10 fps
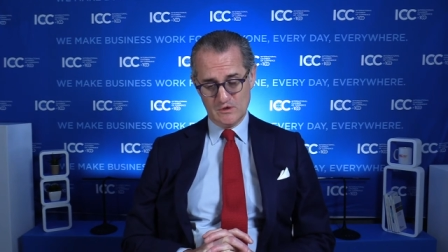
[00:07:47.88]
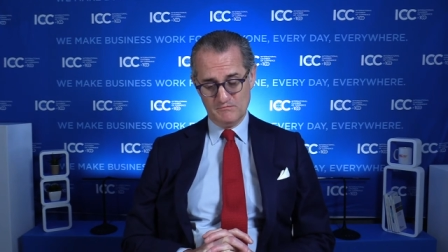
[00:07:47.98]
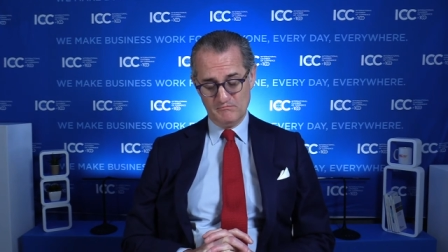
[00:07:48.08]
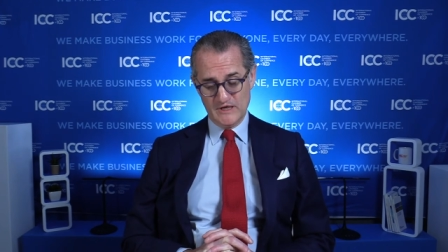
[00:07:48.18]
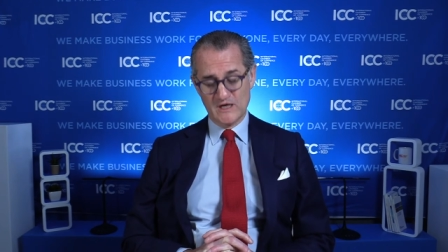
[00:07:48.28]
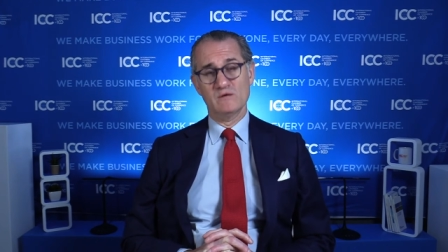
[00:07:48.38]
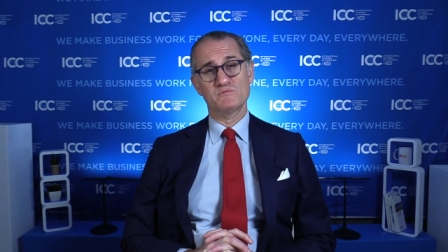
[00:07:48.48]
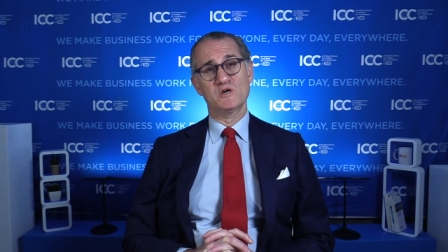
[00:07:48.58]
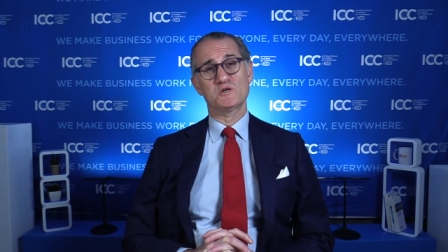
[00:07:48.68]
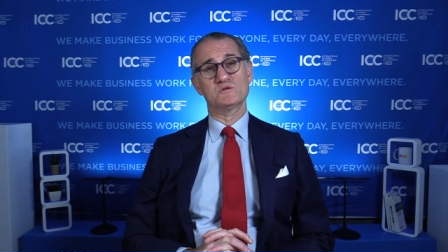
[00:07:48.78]
make an
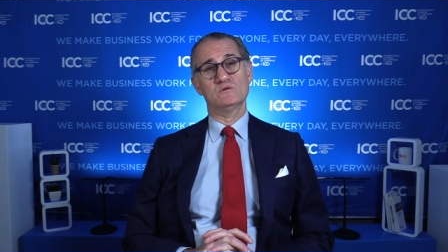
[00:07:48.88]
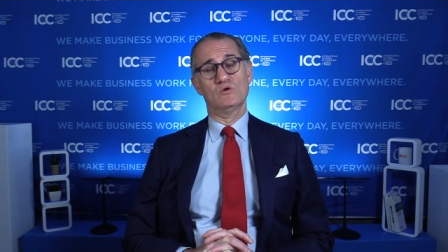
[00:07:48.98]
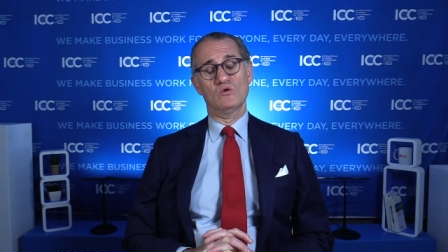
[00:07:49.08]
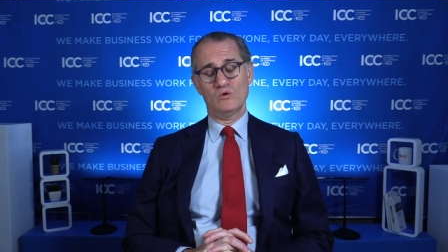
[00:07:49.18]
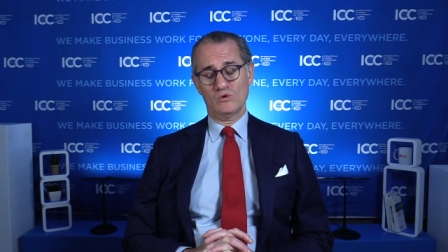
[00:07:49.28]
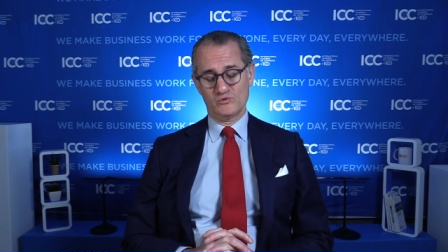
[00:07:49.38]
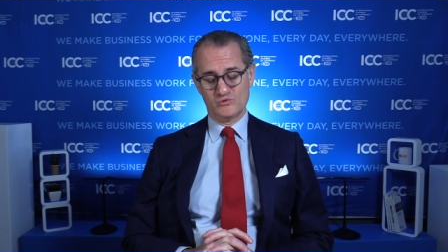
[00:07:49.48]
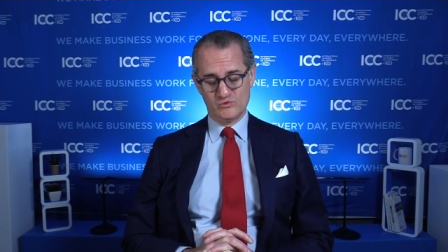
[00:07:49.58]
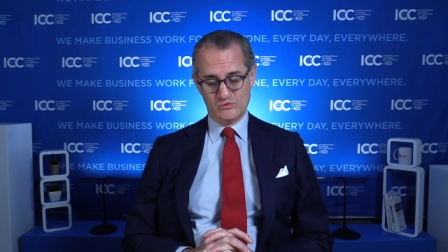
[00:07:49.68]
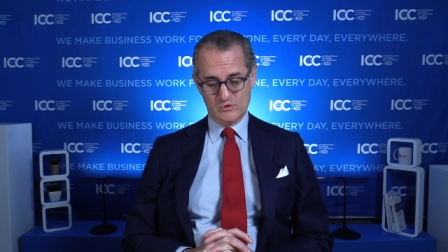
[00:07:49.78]
objection or
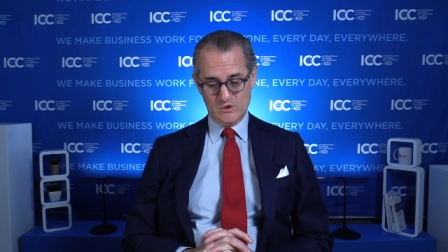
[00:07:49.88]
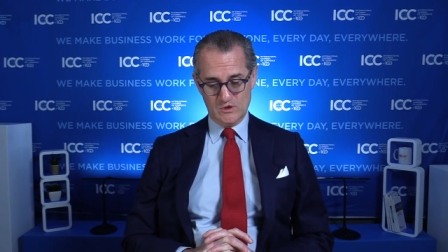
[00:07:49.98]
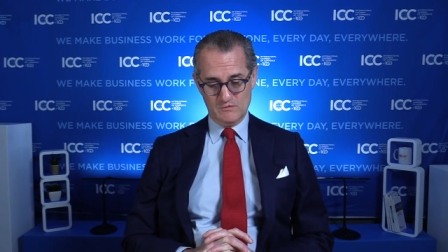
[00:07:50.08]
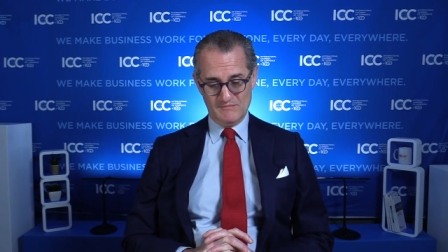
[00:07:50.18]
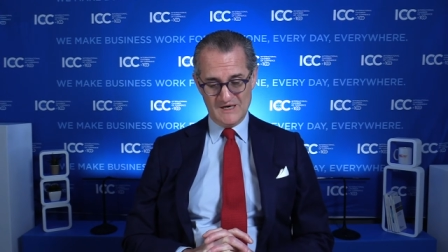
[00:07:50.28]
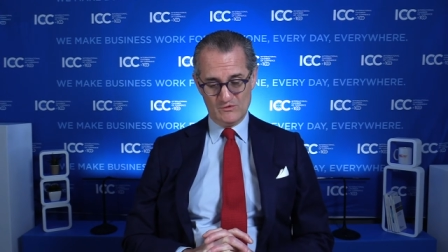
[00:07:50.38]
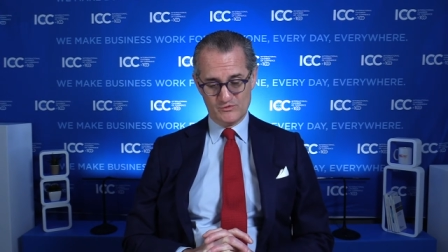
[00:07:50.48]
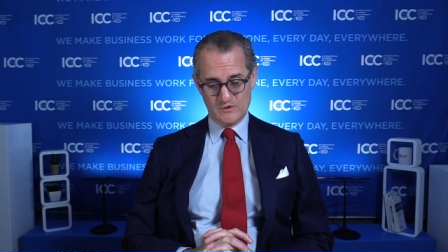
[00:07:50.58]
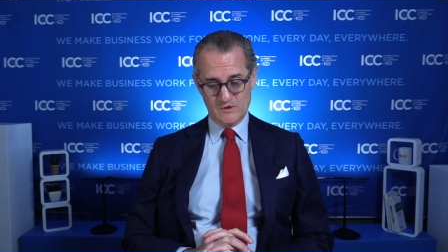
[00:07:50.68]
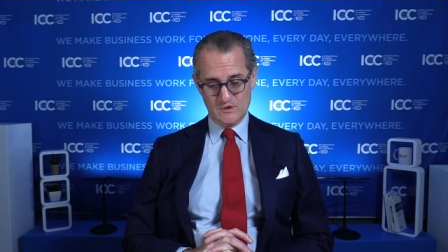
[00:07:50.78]
to
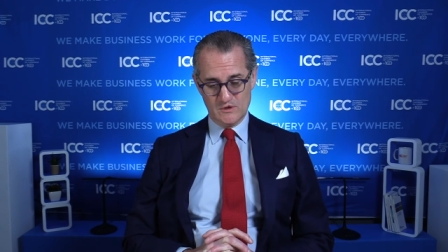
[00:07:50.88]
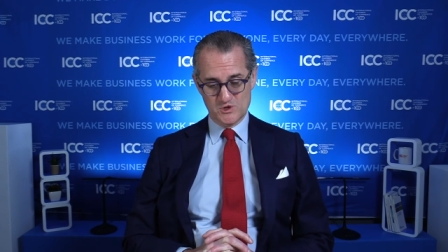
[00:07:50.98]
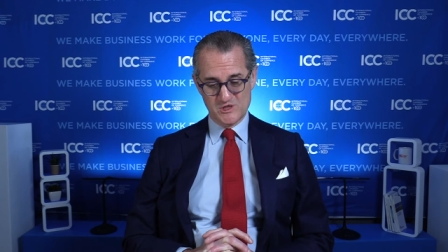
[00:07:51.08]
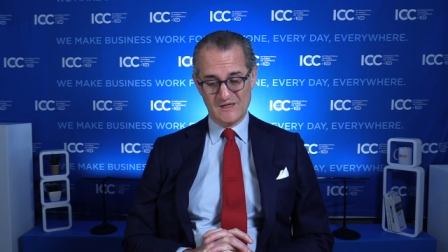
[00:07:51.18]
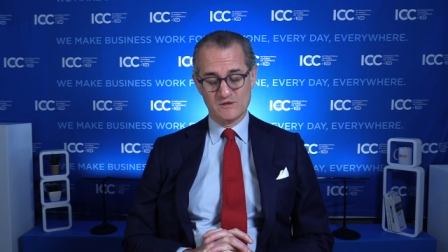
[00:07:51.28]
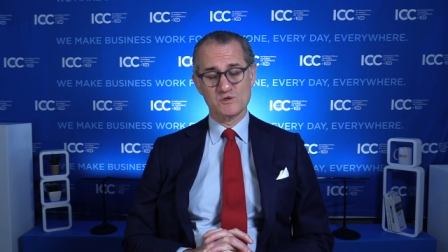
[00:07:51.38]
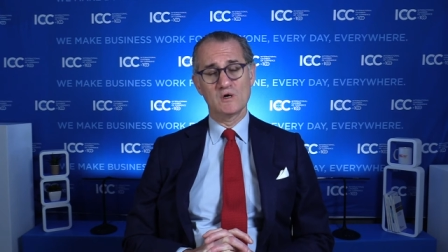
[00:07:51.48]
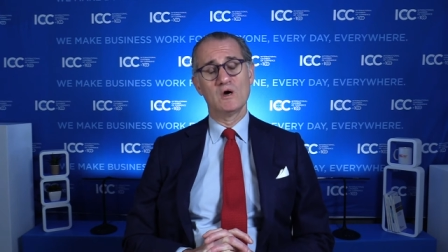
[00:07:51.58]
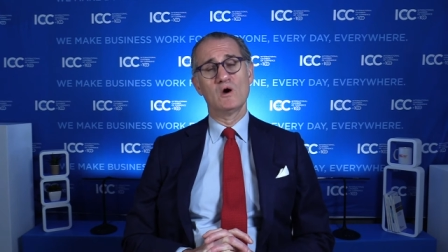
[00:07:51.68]
mount a challenge